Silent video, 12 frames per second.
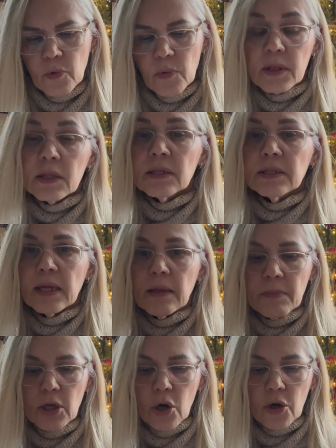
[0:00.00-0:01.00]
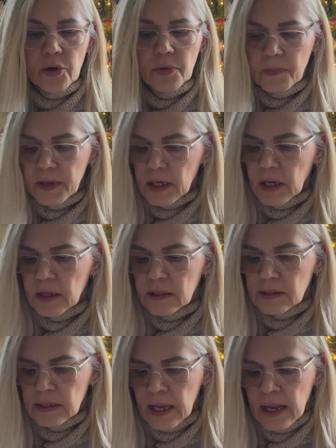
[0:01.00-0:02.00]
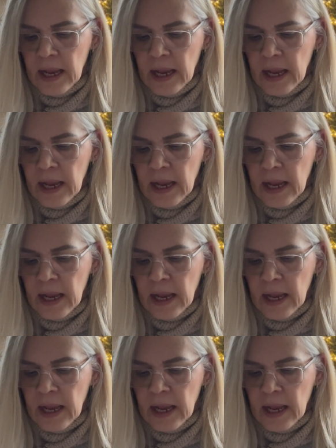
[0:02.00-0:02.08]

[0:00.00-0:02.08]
with the same yarn, because